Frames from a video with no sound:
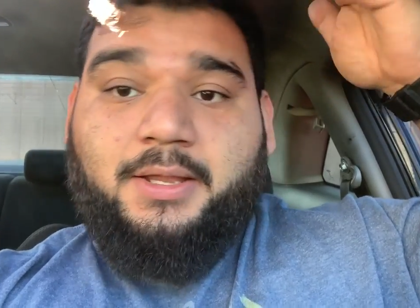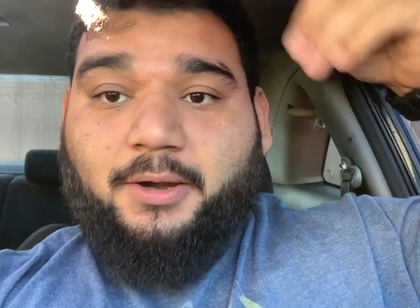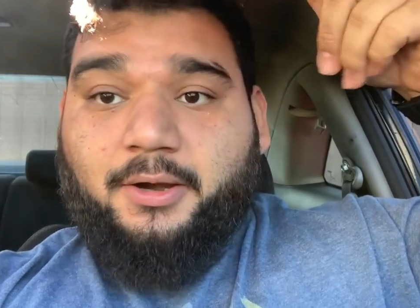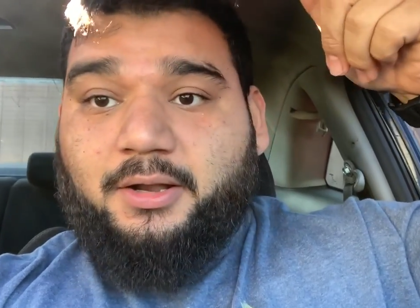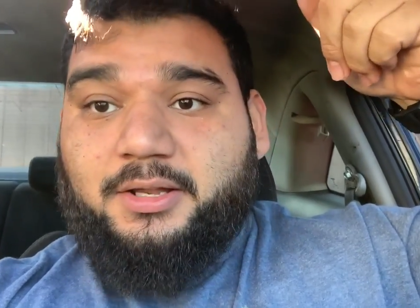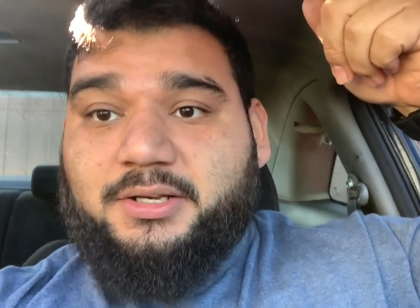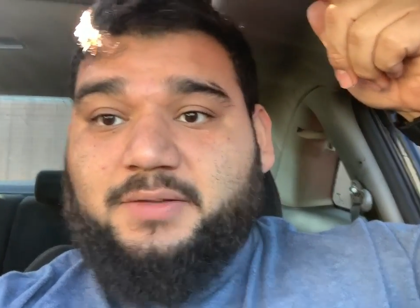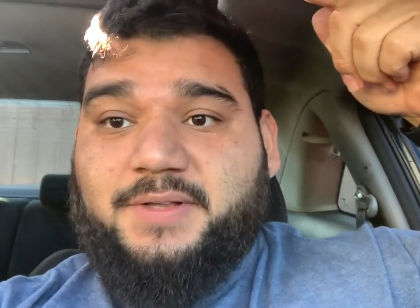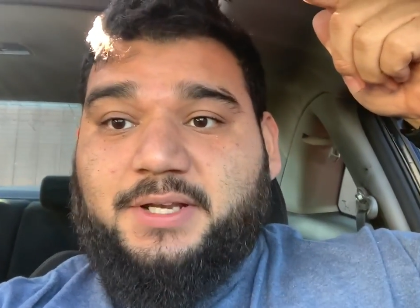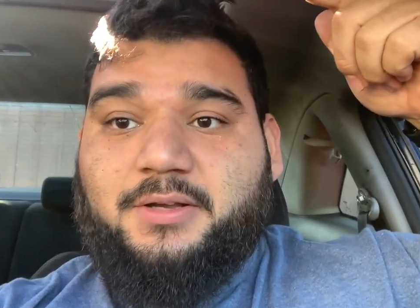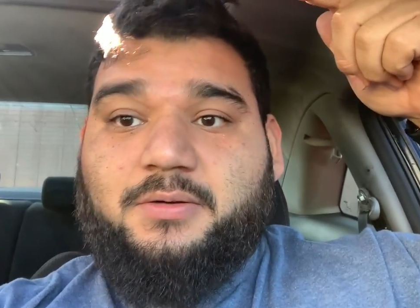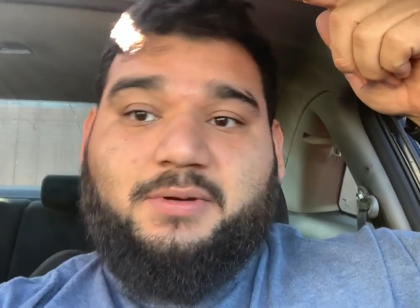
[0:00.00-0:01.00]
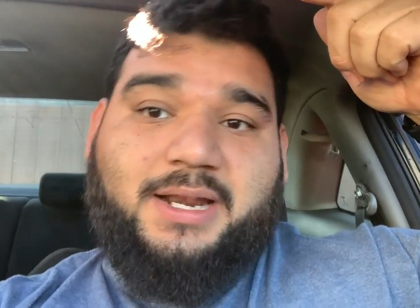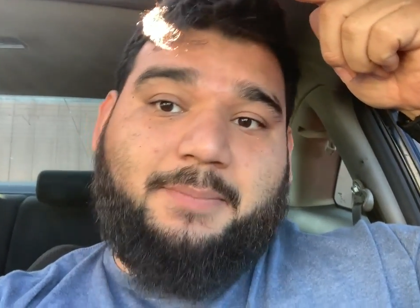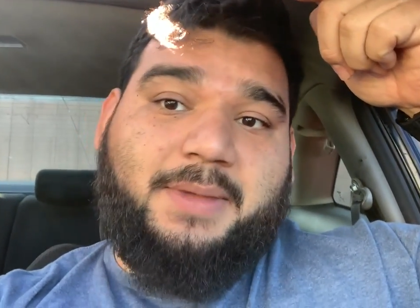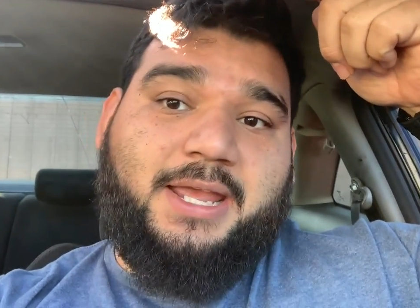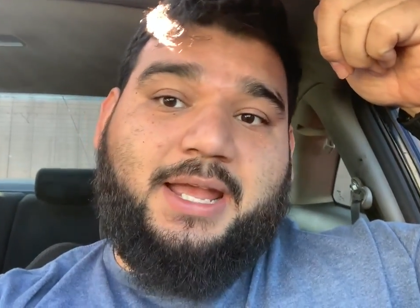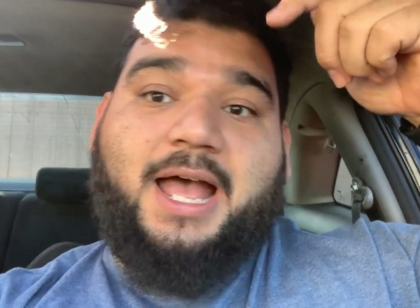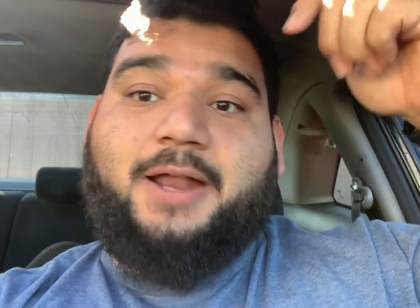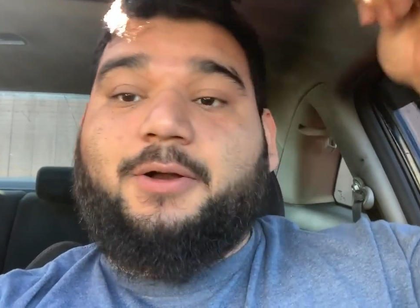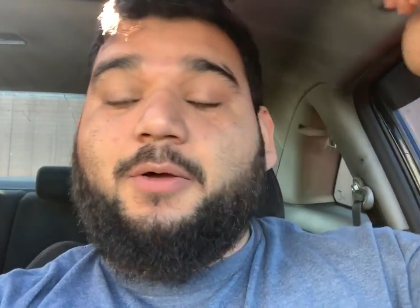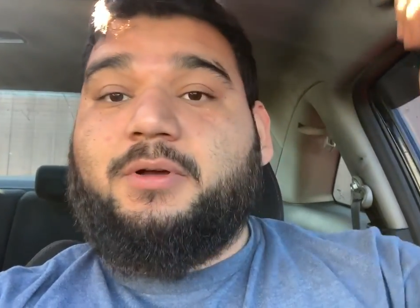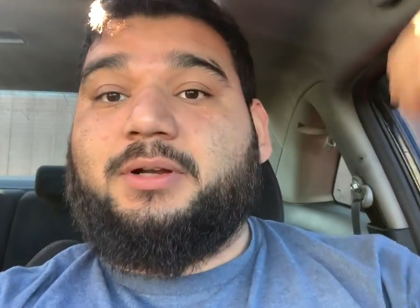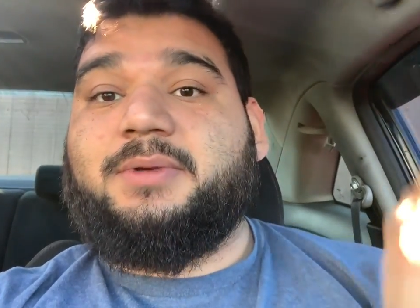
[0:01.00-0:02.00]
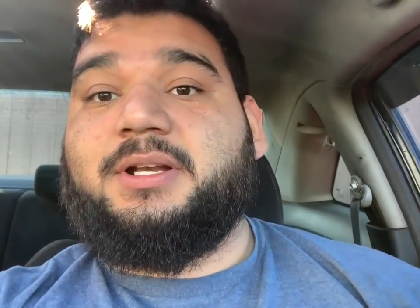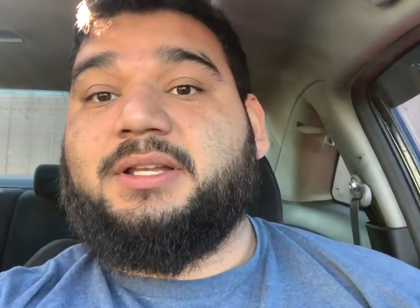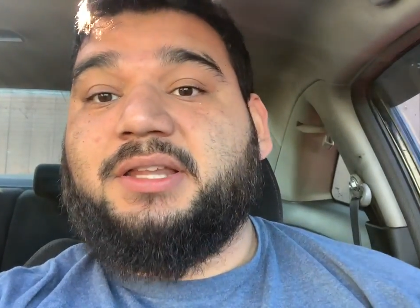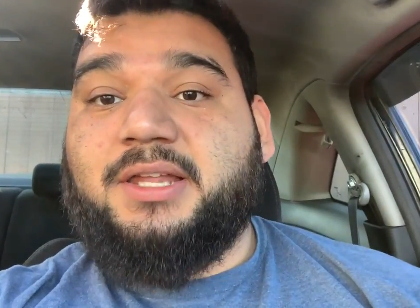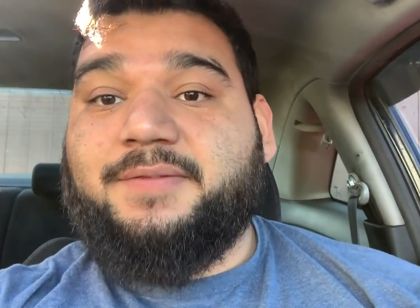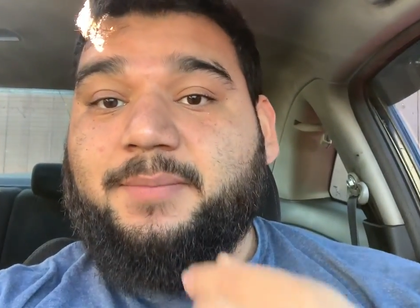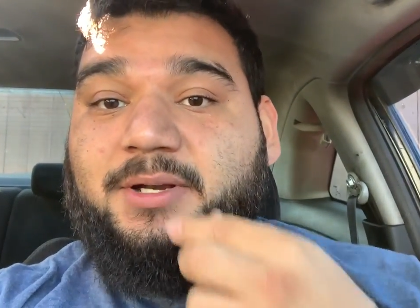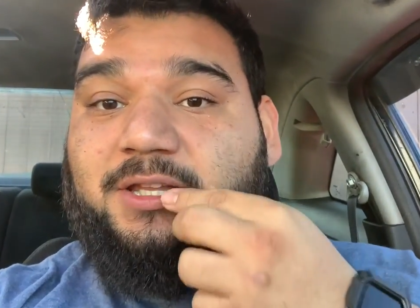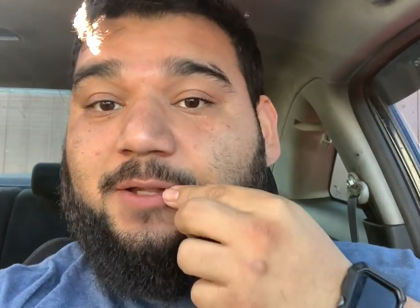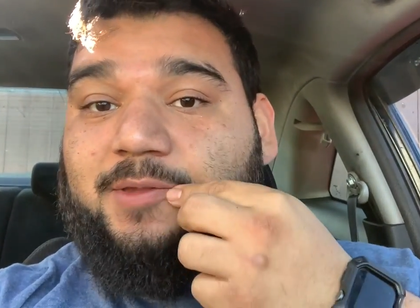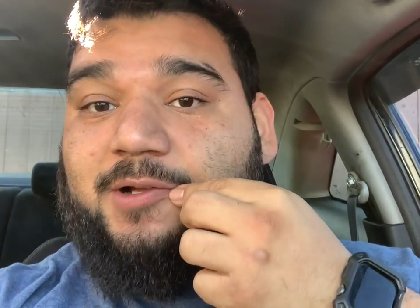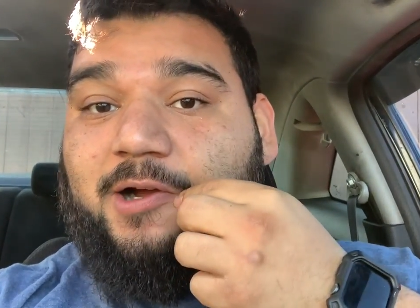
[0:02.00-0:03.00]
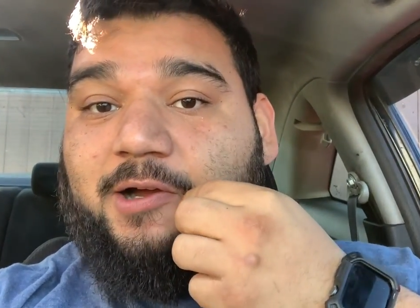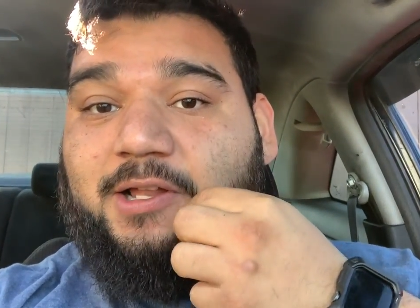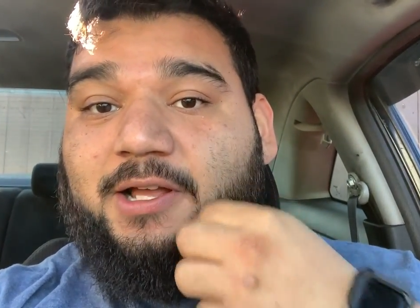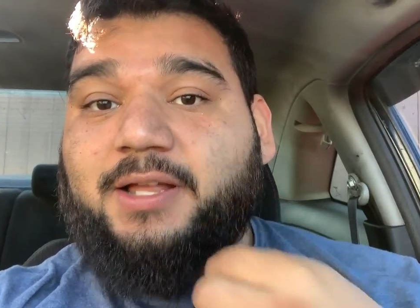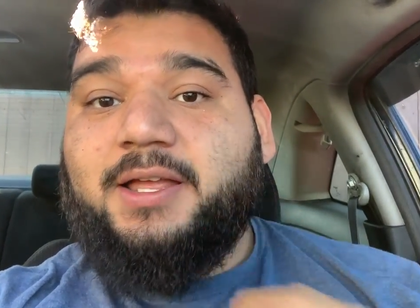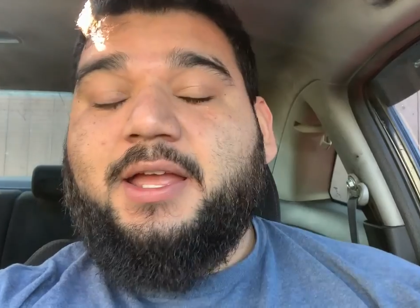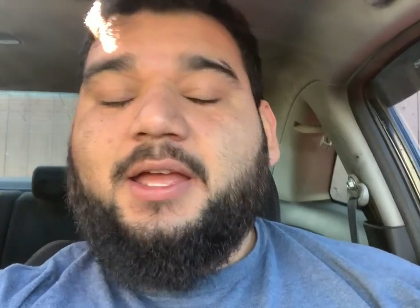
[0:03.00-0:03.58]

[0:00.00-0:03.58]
Earlier in the video, what I meant, I don't know if I'm gonna stay with the car or not.